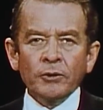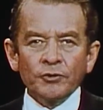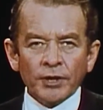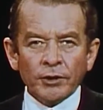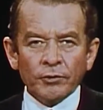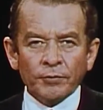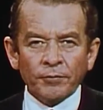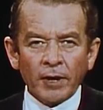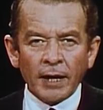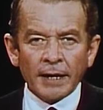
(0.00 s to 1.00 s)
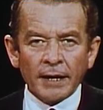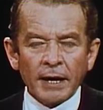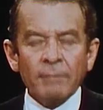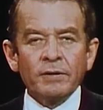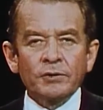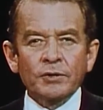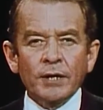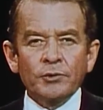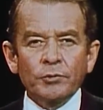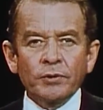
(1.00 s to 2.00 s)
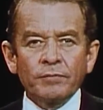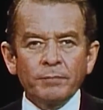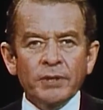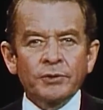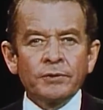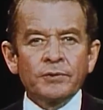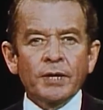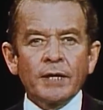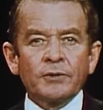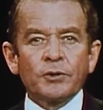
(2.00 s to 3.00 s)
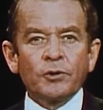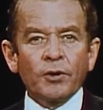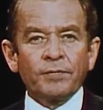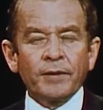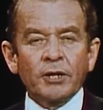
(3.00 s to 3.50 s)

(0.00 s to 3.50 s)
continued to fly a heavy schedule of missions against the North